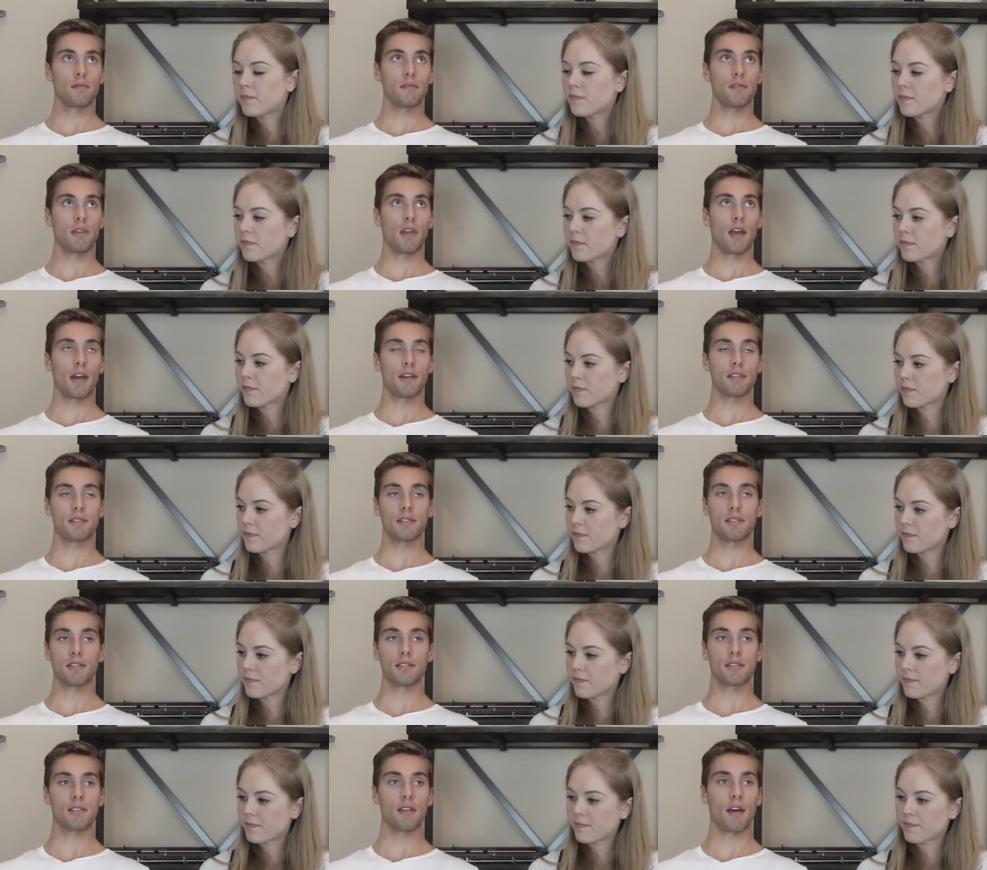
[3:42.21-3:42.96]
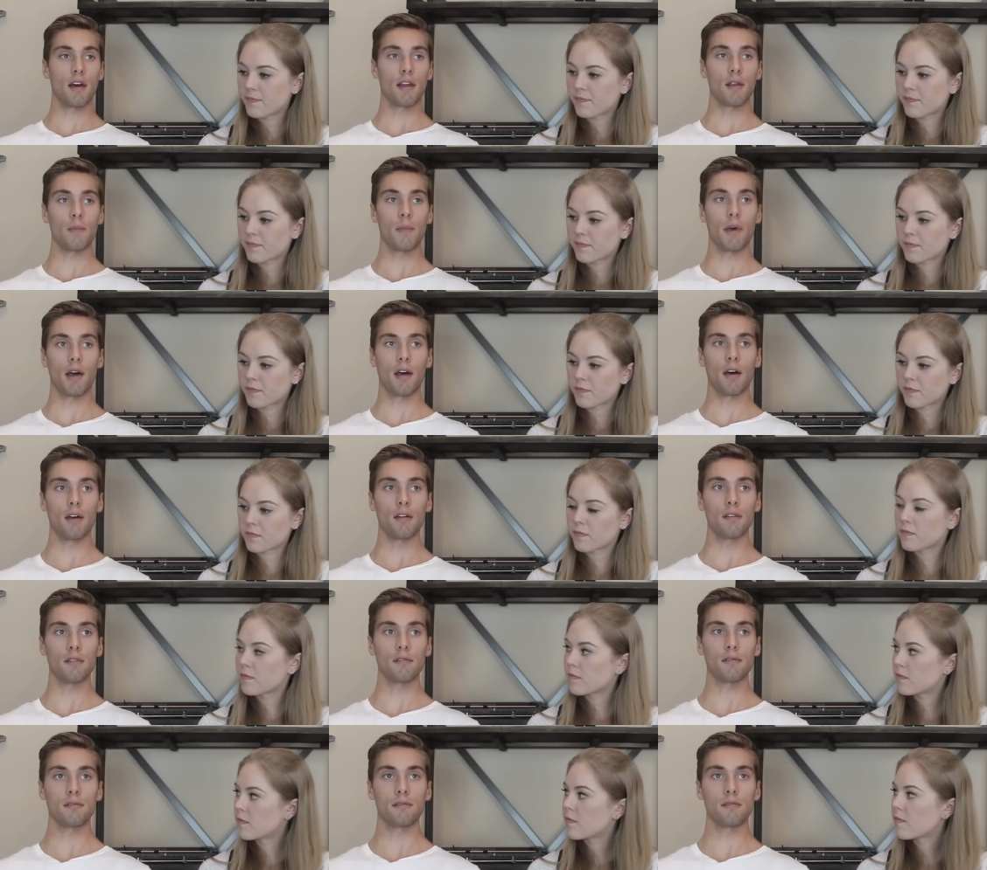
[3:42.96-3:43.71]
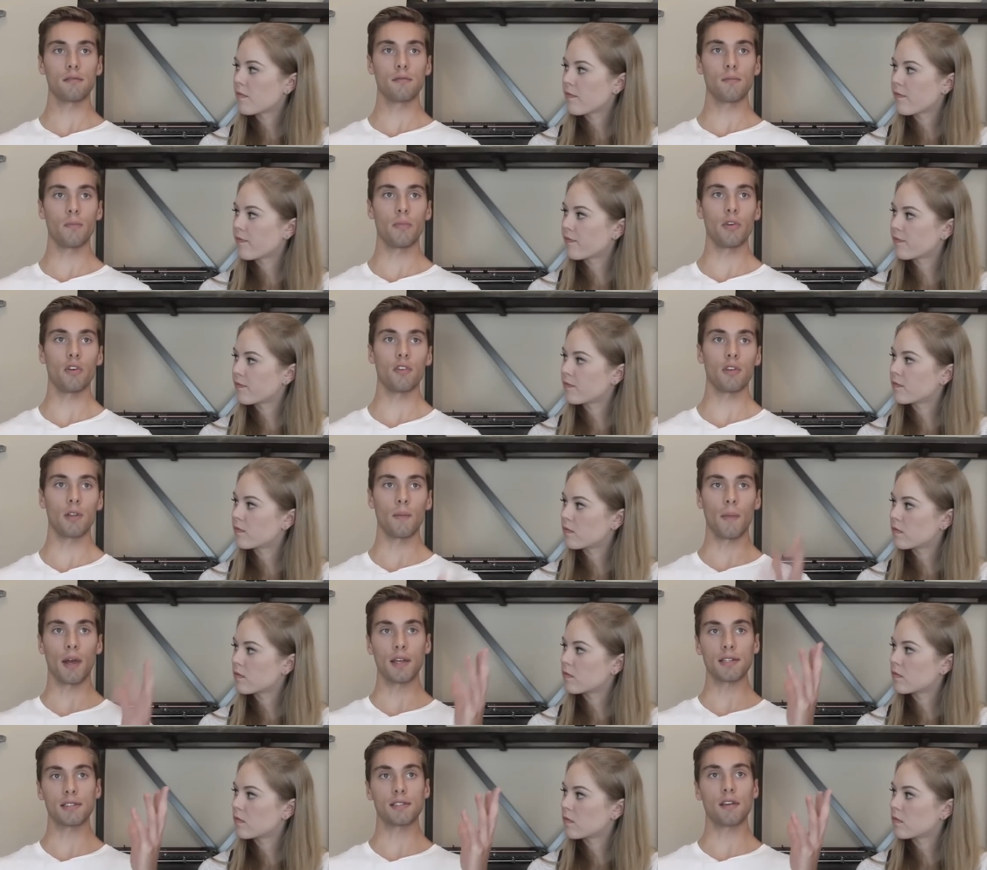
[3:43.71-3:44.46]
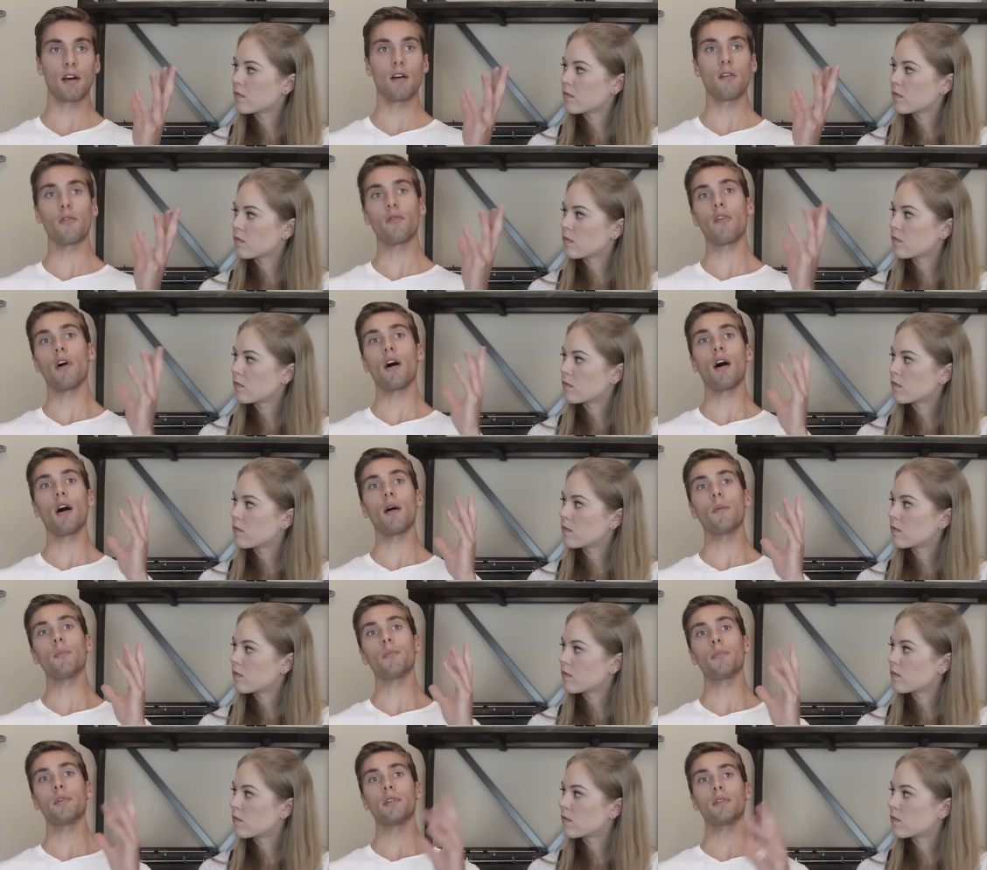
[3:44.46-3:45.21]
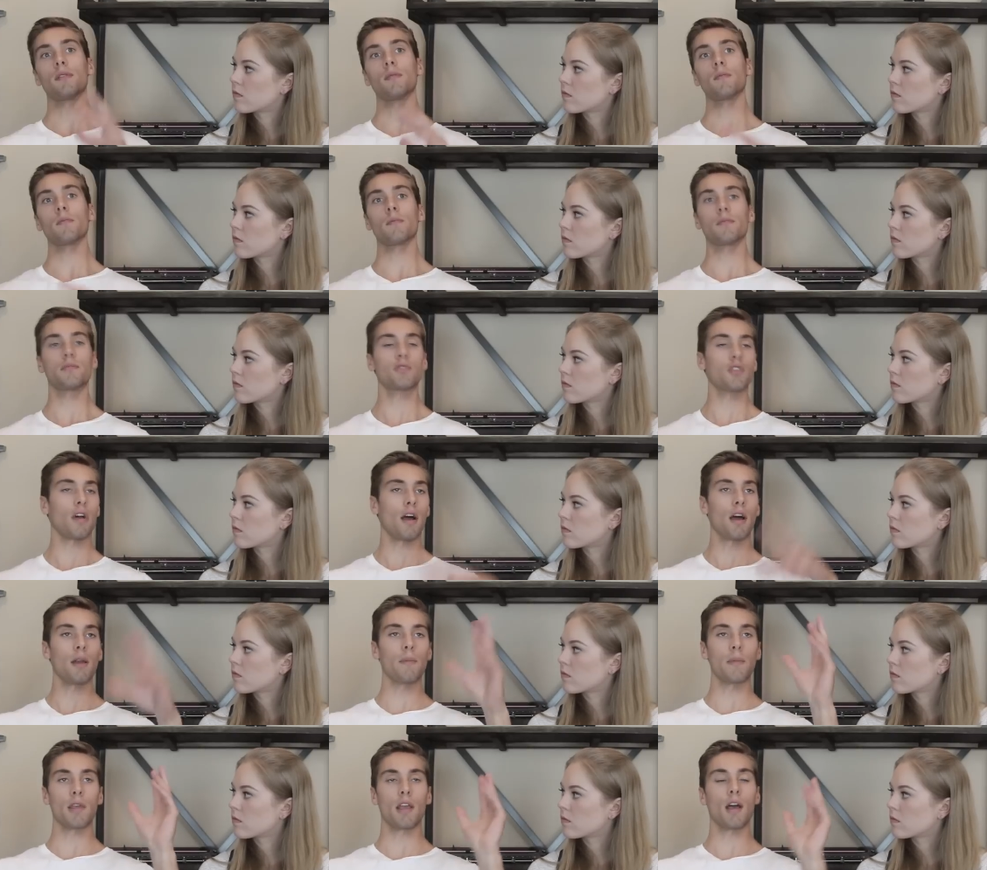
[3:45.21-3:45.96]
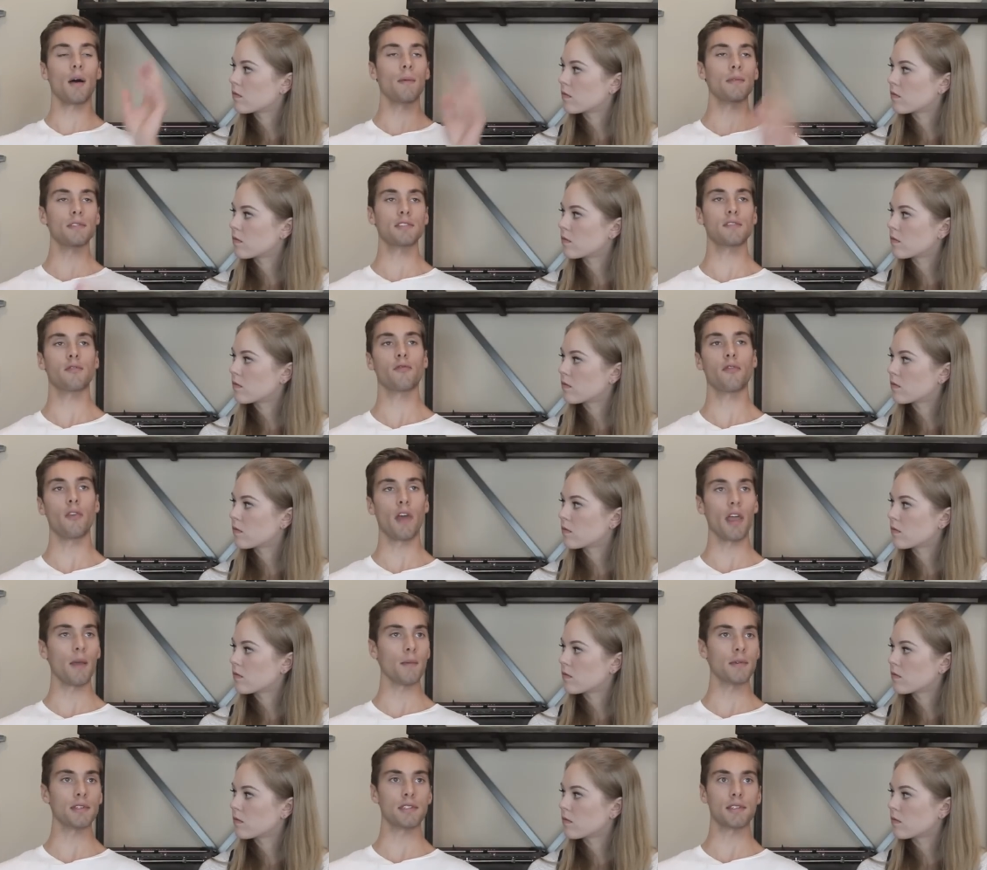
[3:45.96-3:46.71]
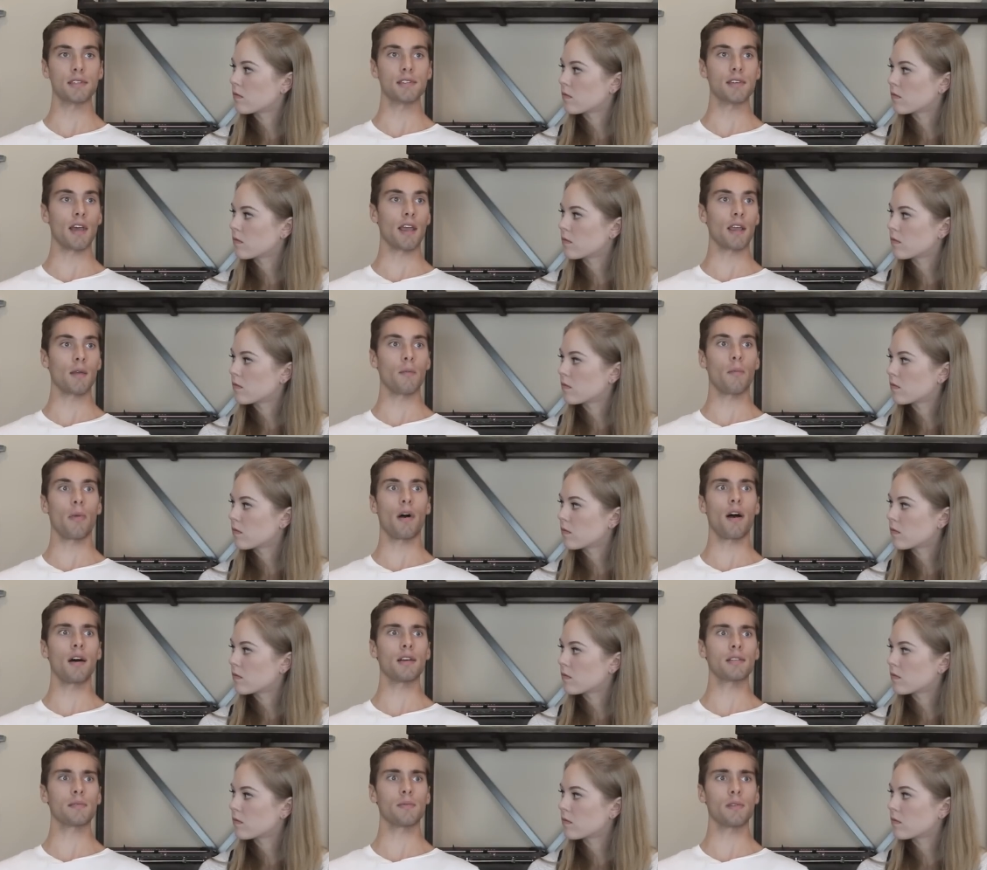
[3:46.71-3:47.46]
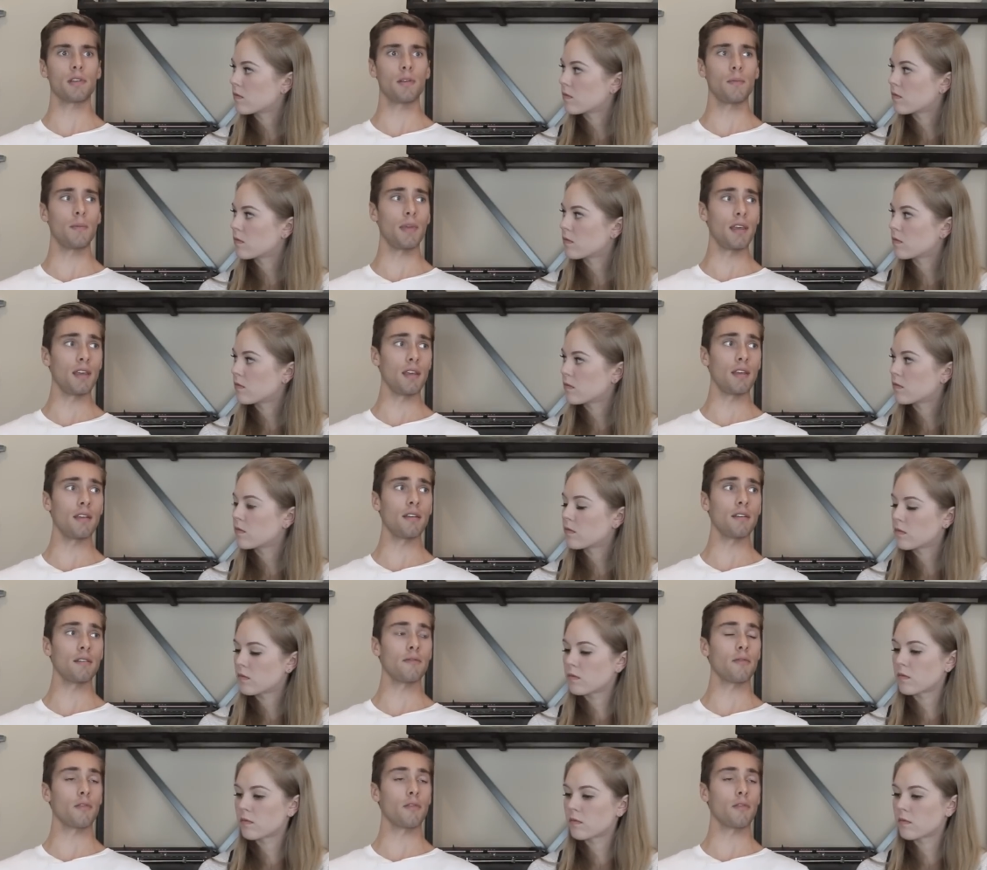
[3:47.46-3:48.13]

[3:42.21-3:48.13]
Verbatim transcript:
Speaker 1: yeah, it's just not about building myself up and trying to become as famous as I can possibly be.